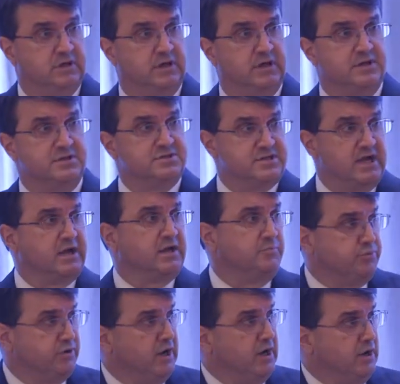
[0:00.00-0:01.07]
The
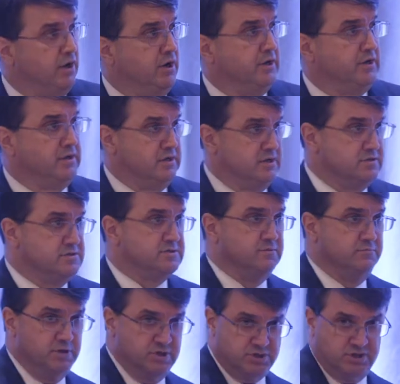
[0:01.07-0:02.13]
second priority is the
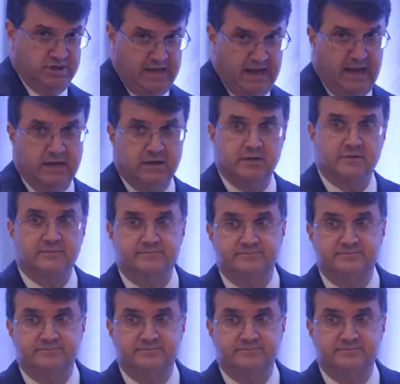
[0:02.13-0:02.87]
Mission Act.